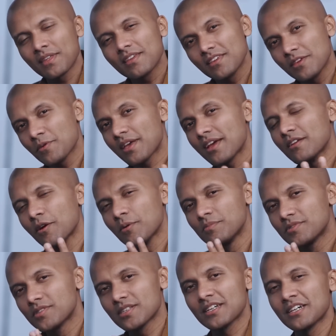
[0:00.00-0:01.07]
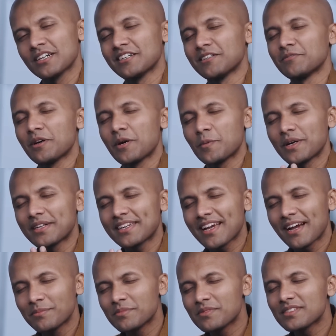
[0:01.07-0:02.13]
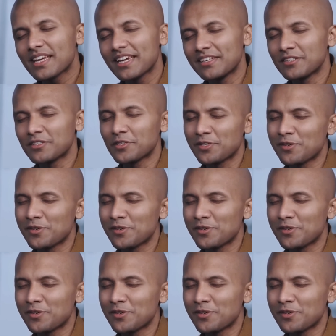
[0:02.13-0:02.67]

you can observe what comes into